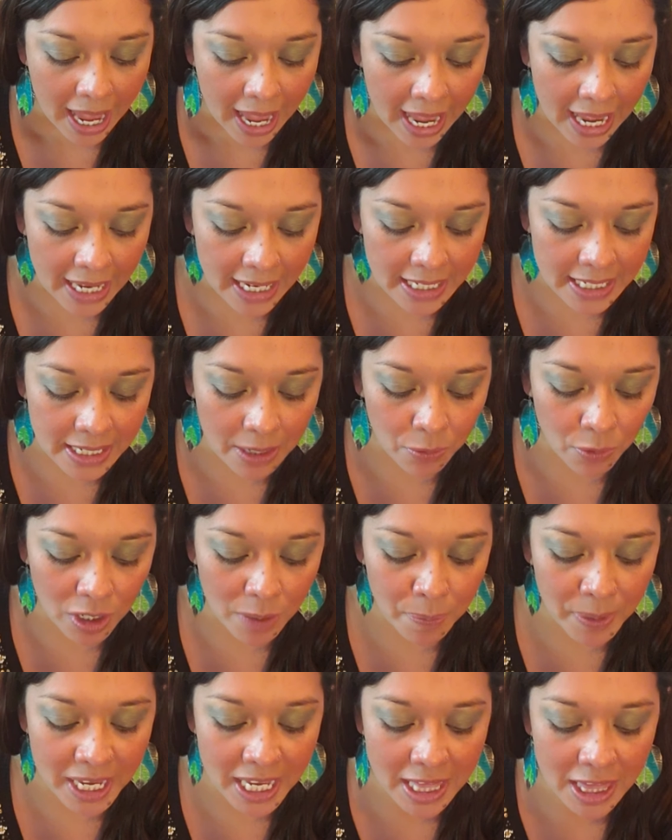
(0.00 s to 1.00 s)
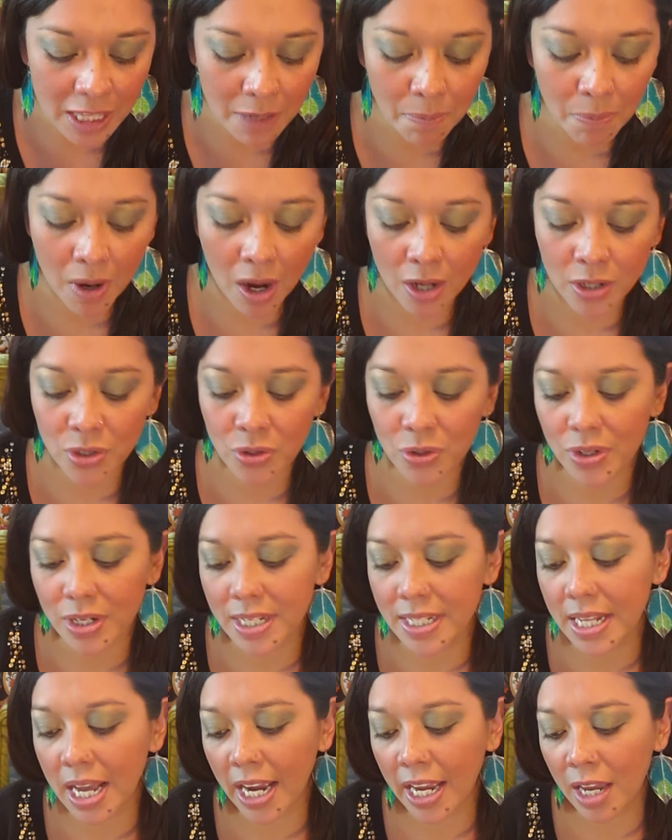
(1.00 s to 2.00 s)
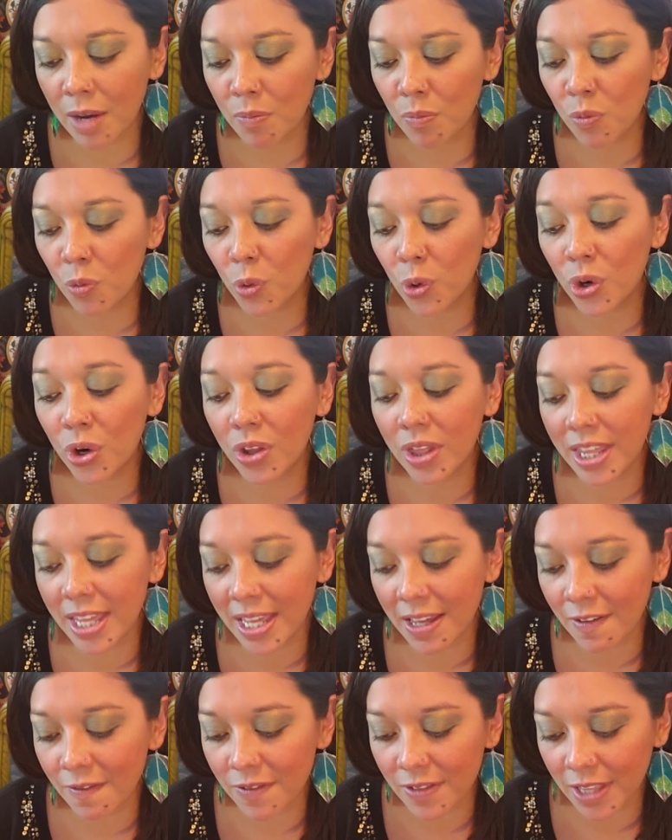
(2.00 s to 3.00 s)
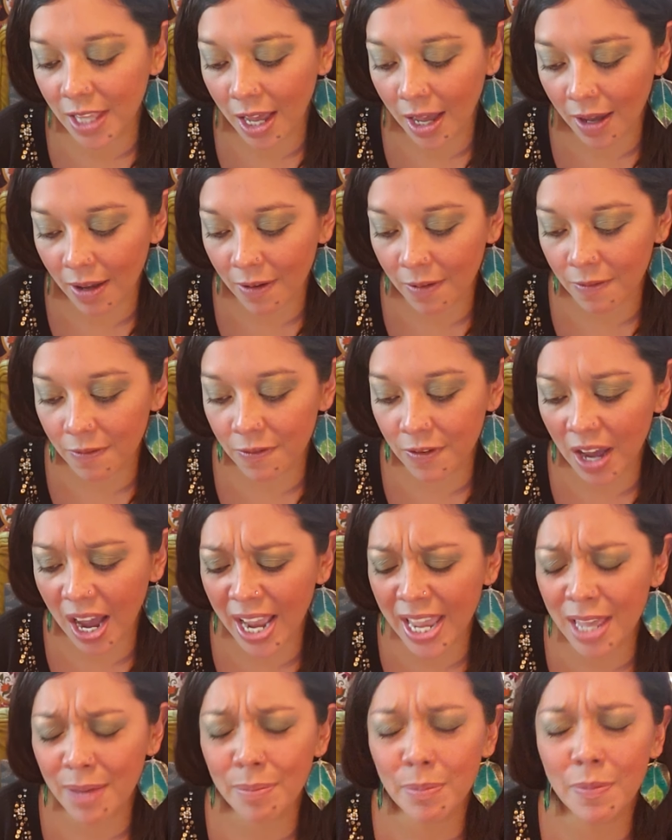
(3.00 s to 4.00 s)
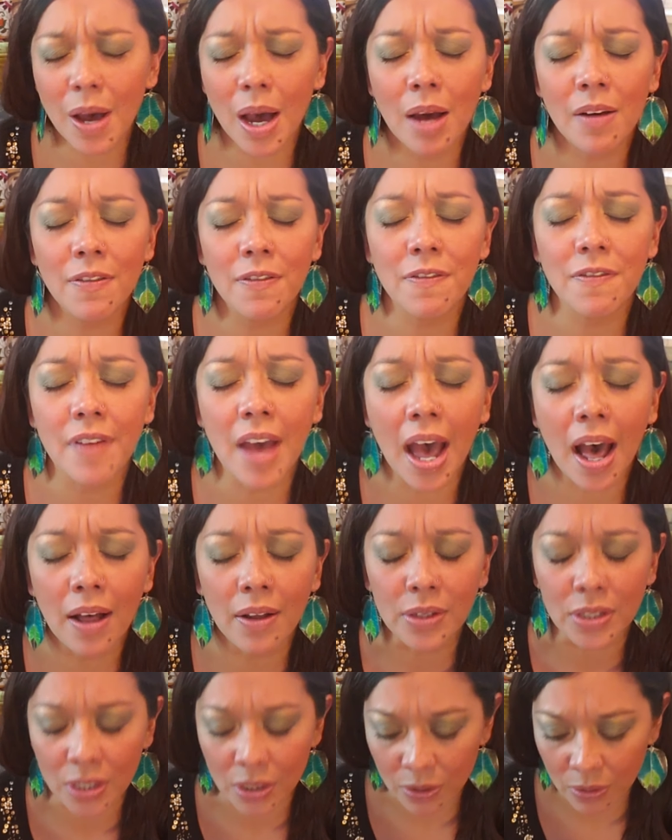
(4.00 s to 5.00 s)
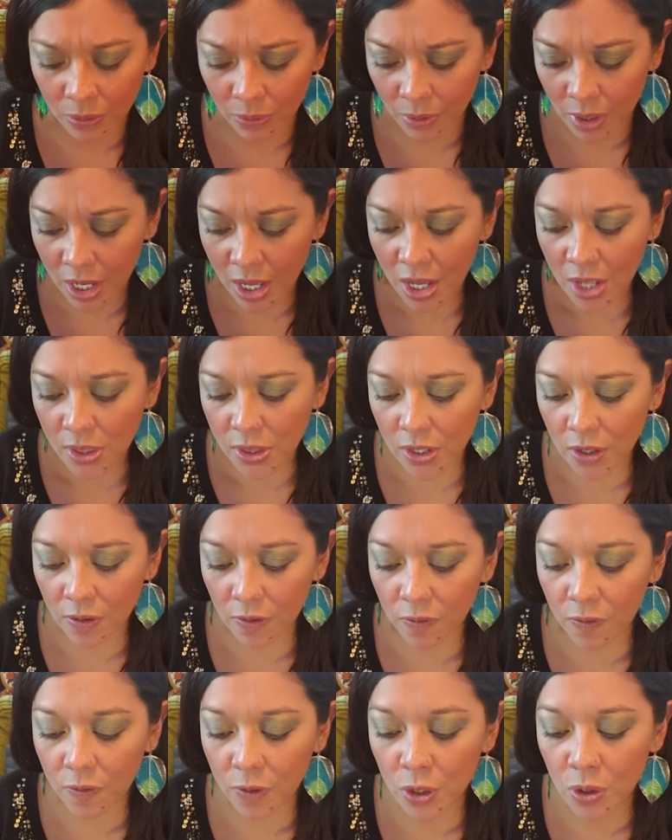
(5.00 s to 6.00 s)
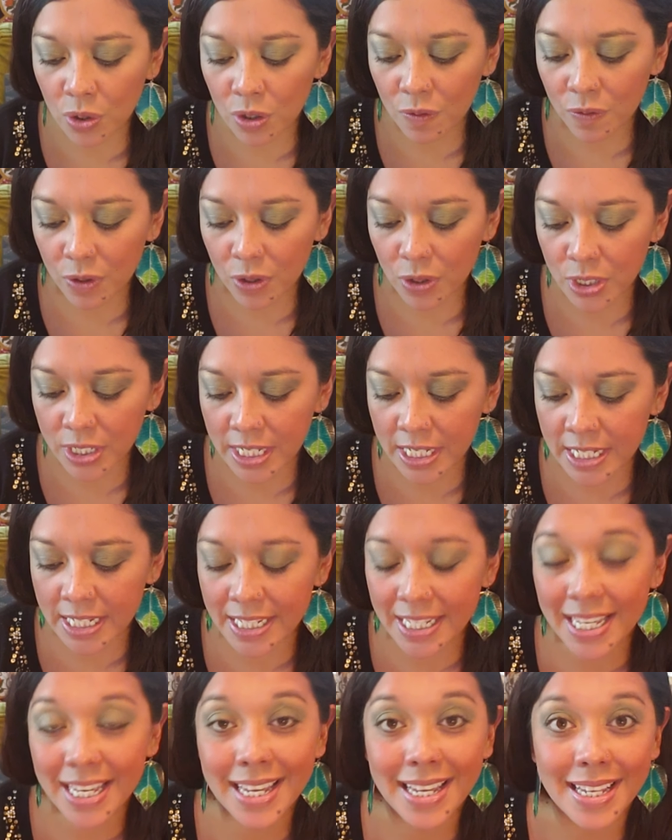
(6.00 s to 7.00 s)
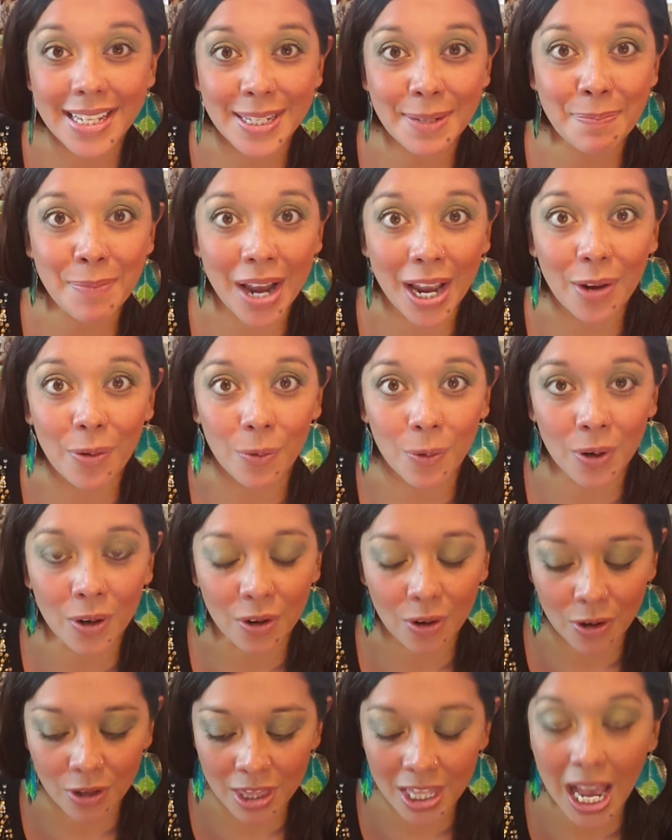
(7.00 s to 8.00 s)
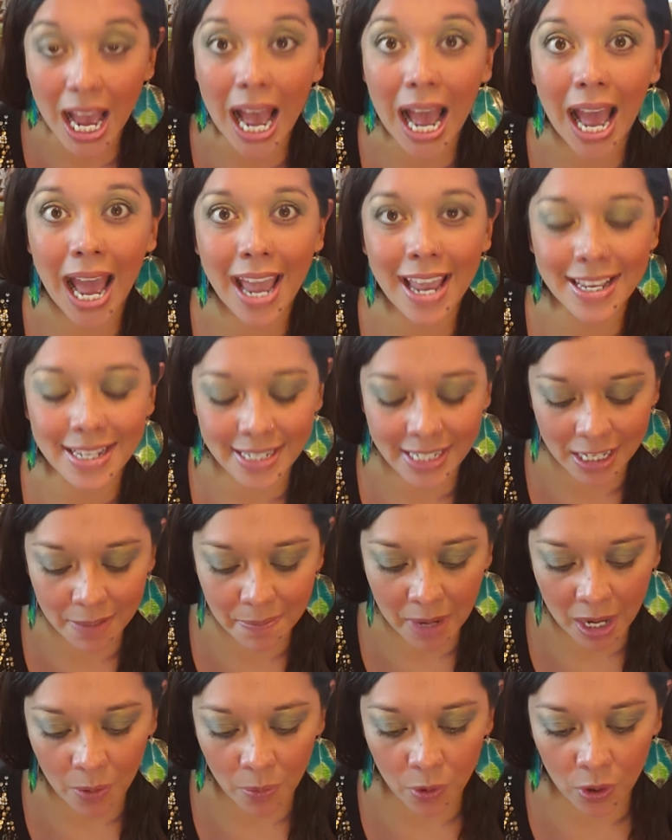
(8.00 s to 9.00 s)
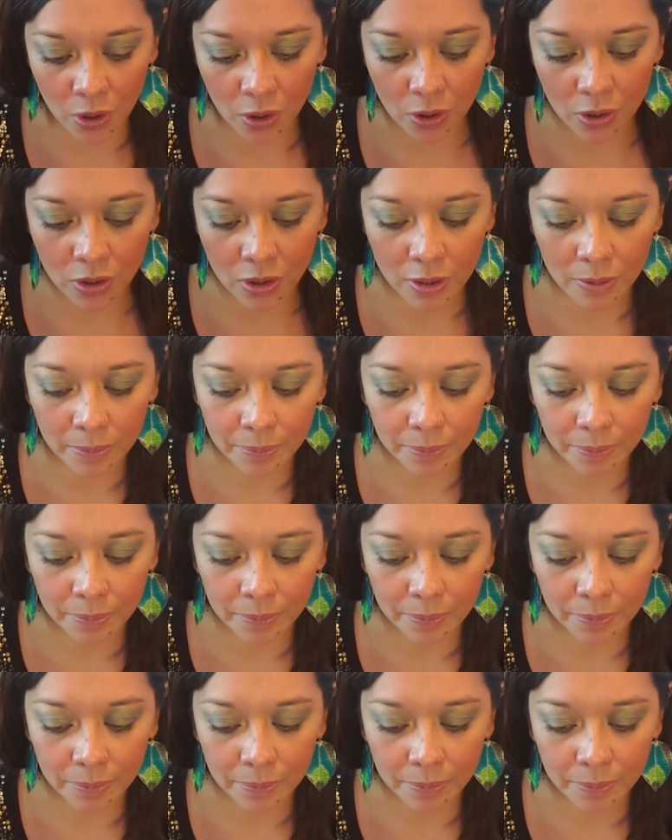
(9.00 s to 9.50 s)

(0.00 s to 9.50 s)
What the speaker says: and repeat the mantras. I am worthy of love. I am of value. The universe sees my worth. I see my worth.